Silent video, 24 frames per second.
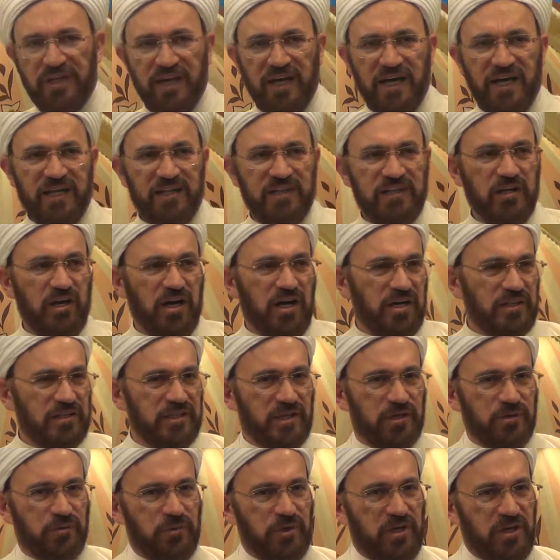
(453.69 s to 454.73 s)
and the
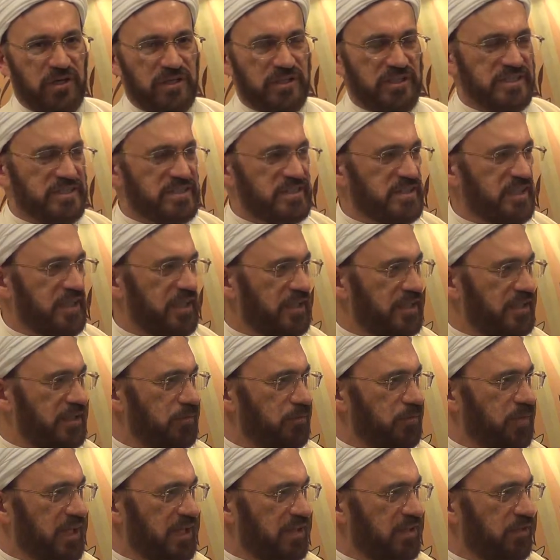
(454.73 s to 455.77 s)
other one is saying the
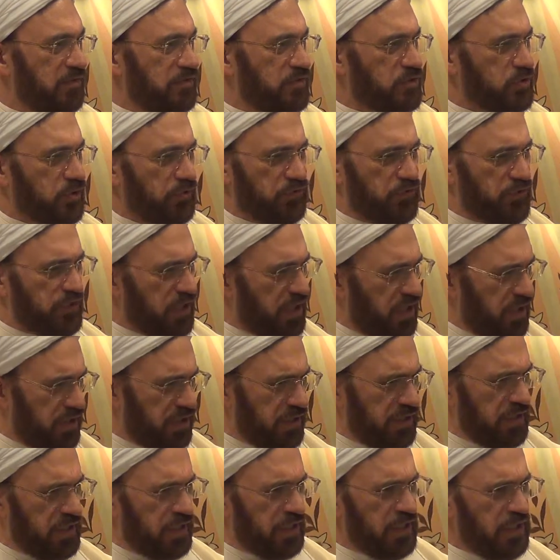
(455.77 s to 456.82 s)
path of
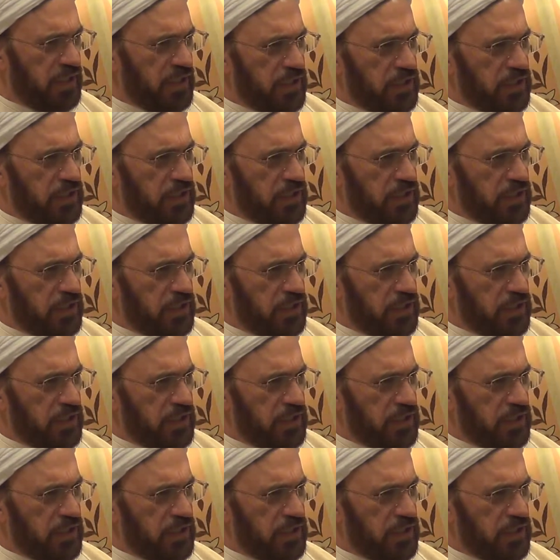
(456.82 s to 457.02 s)
Sufyani.